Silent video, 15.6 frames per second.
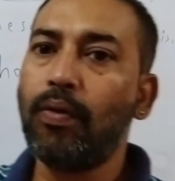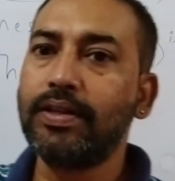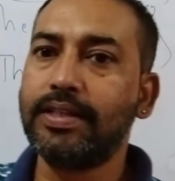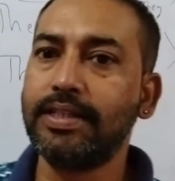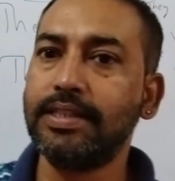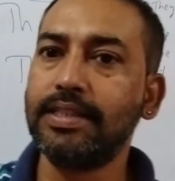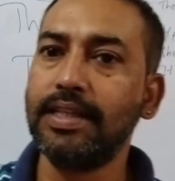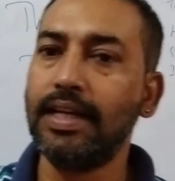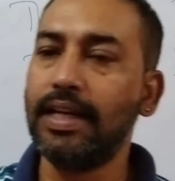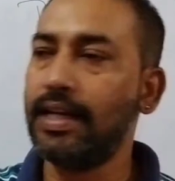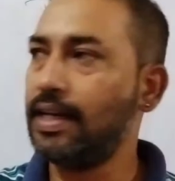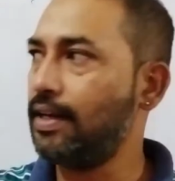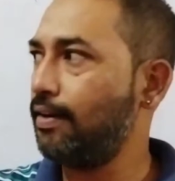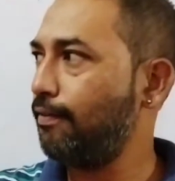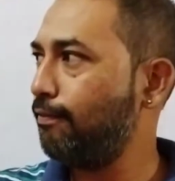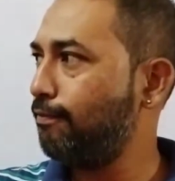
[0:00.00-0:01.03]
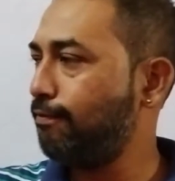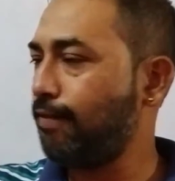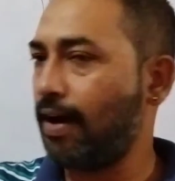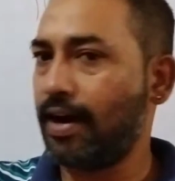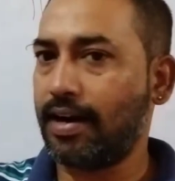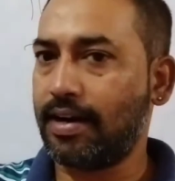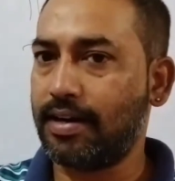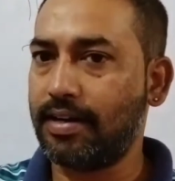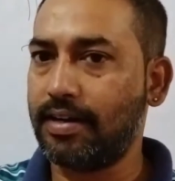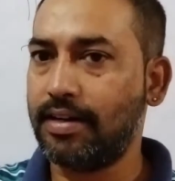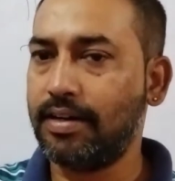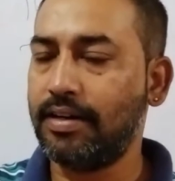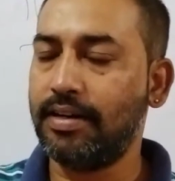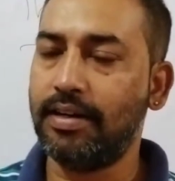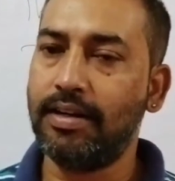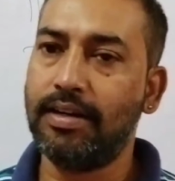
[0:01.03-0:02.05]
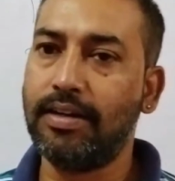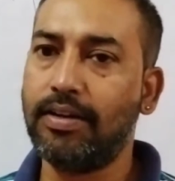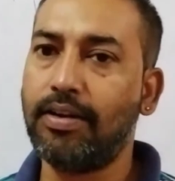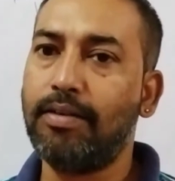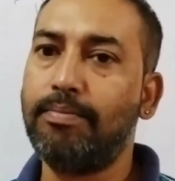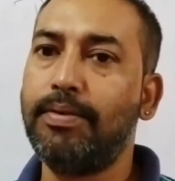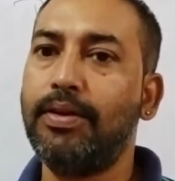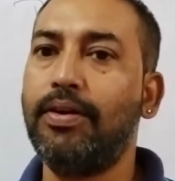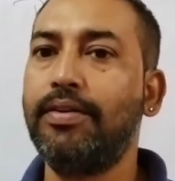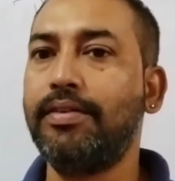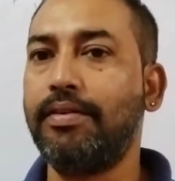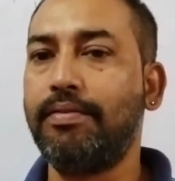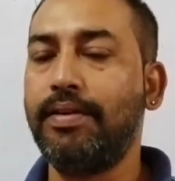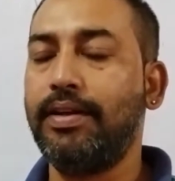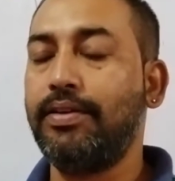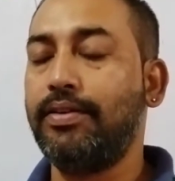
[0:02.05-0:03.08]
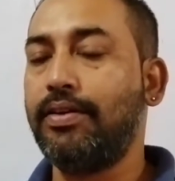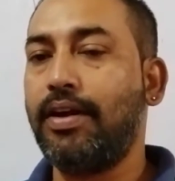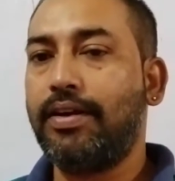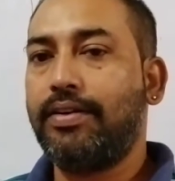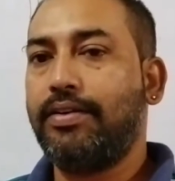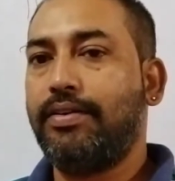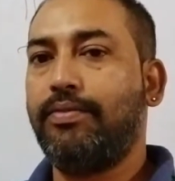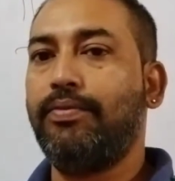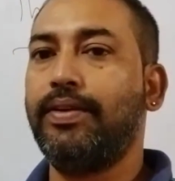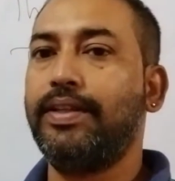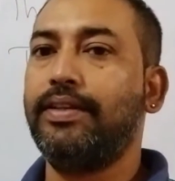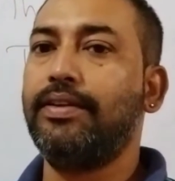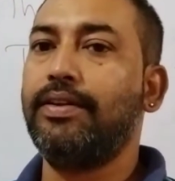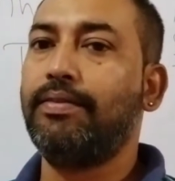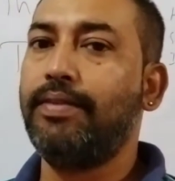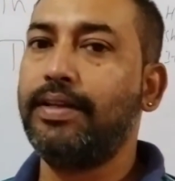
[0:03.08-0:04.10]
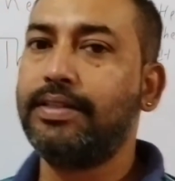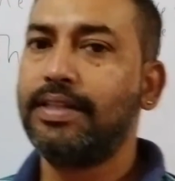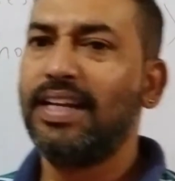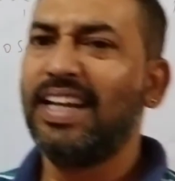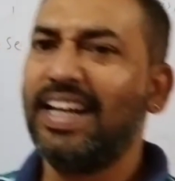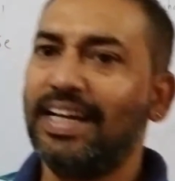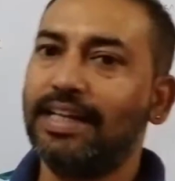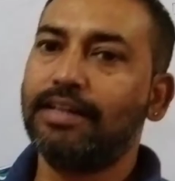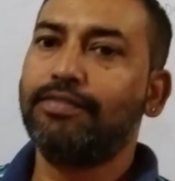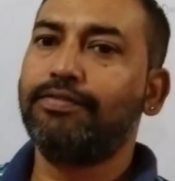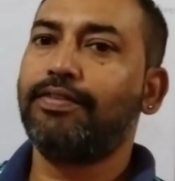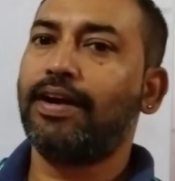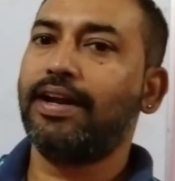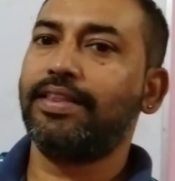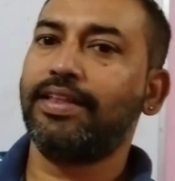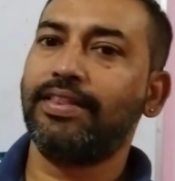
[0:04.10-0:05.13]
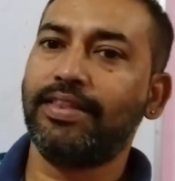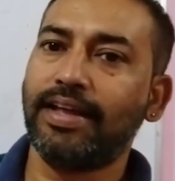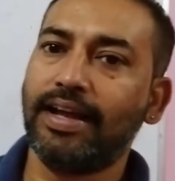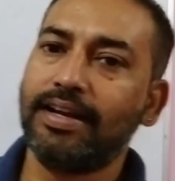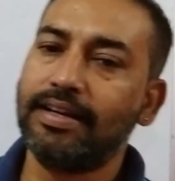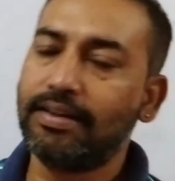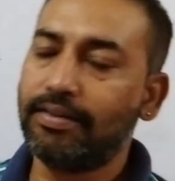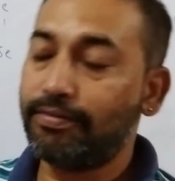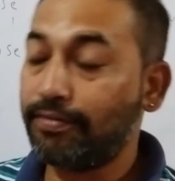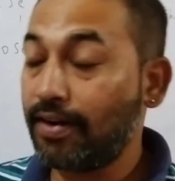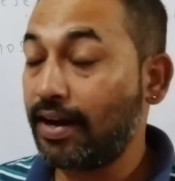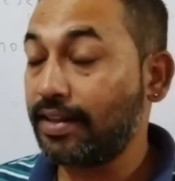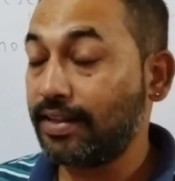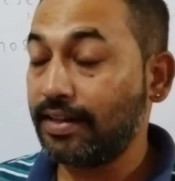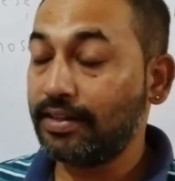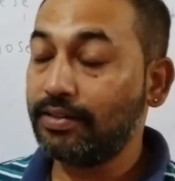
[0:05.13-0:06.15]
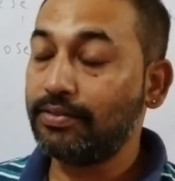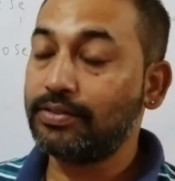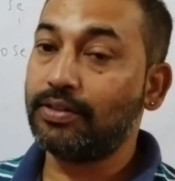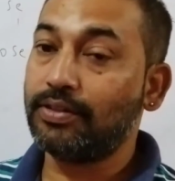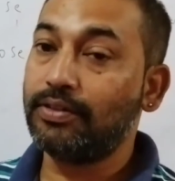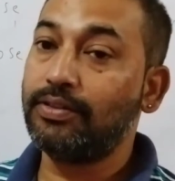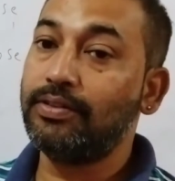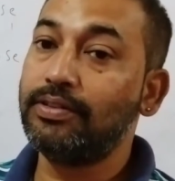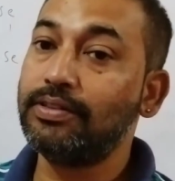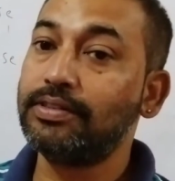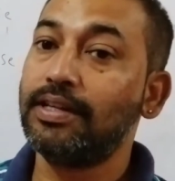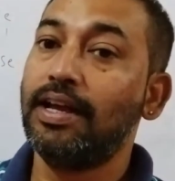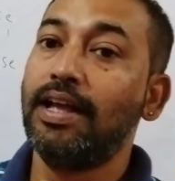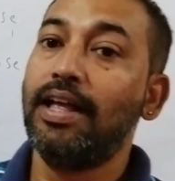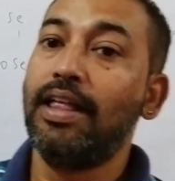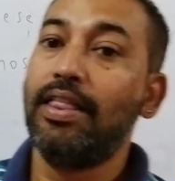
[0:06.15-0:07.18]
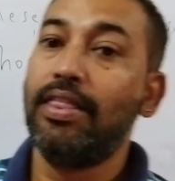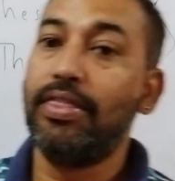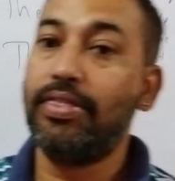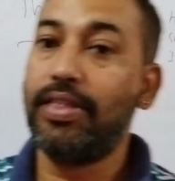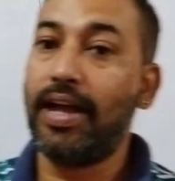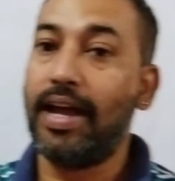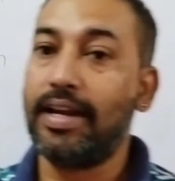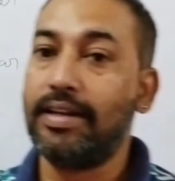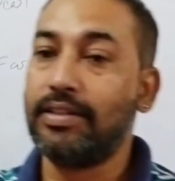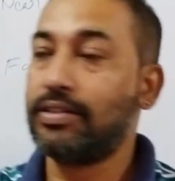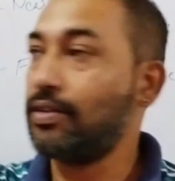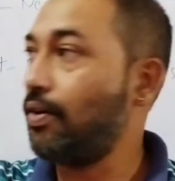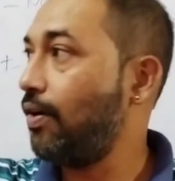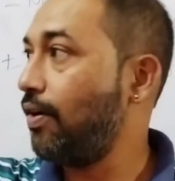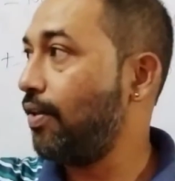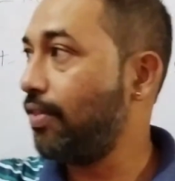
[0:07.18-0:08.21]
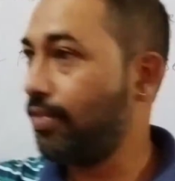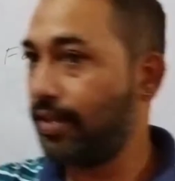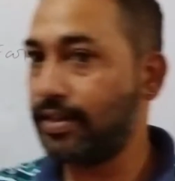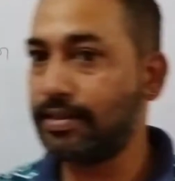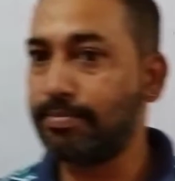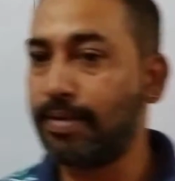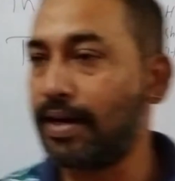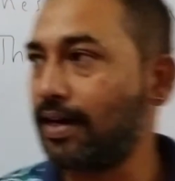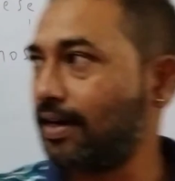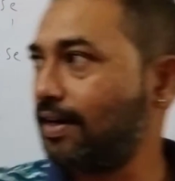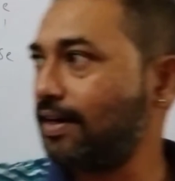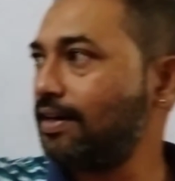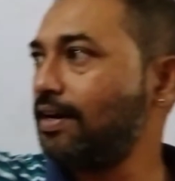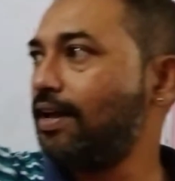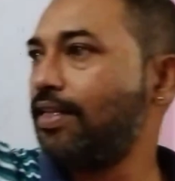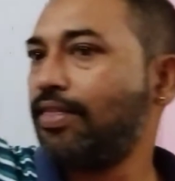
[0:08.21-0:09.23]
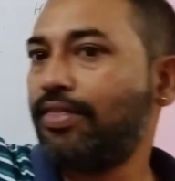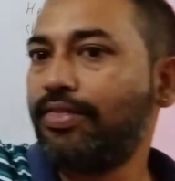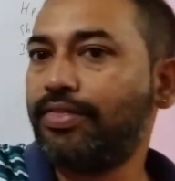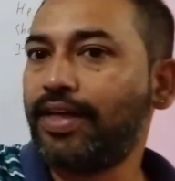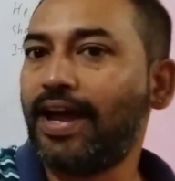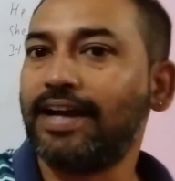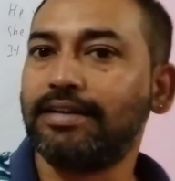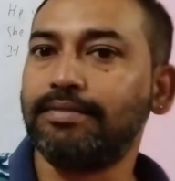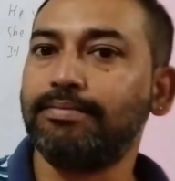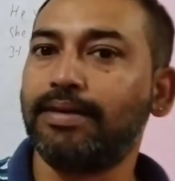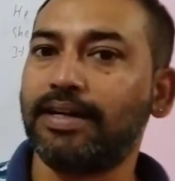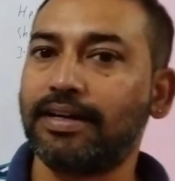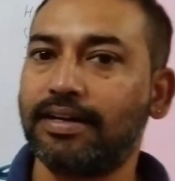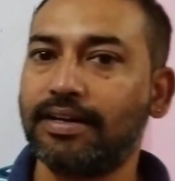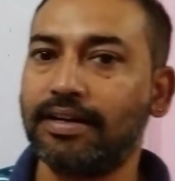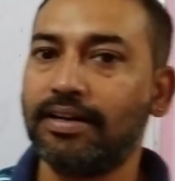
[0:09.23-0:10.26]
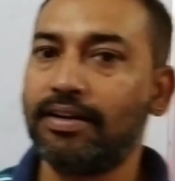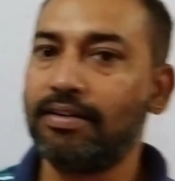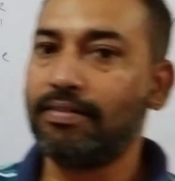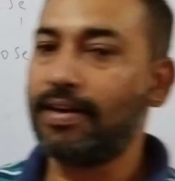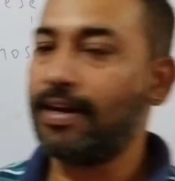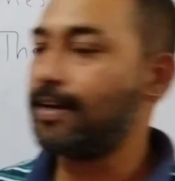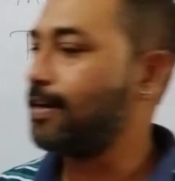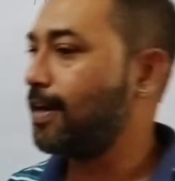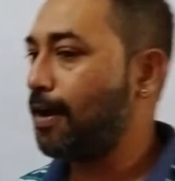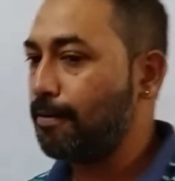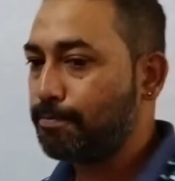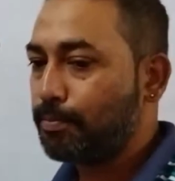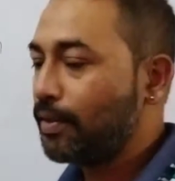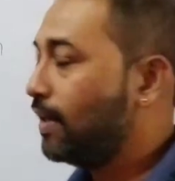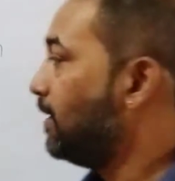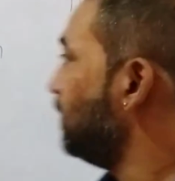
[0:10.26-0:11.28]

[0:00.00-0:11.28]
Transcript: which is far, not beyond your reach, not within your reach, little far than that, far than you, so you use that. So this marker, that marker, right now.